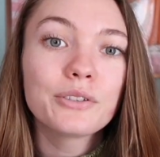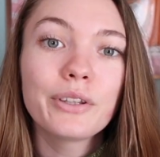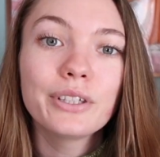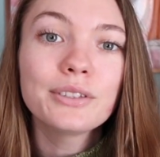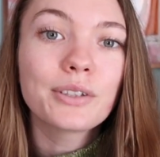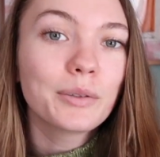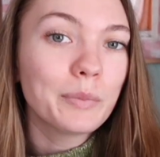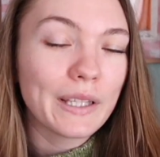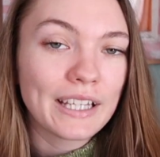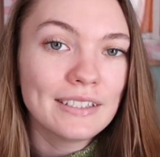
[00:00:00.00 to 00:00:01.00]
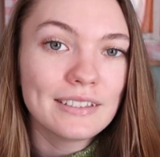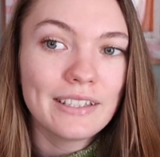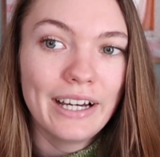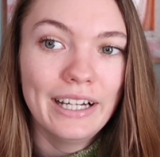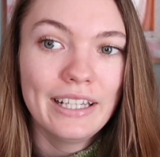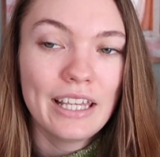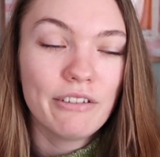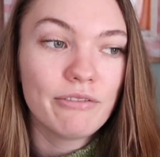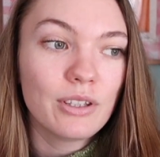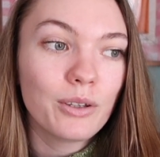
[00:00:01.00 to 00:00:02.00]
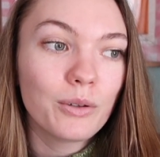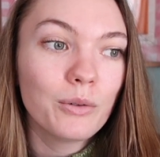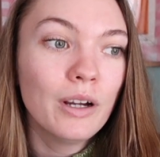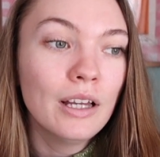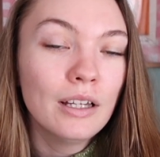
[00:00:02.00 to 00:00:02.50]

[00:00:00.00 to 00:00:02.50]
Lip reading: So there are certain plants that if you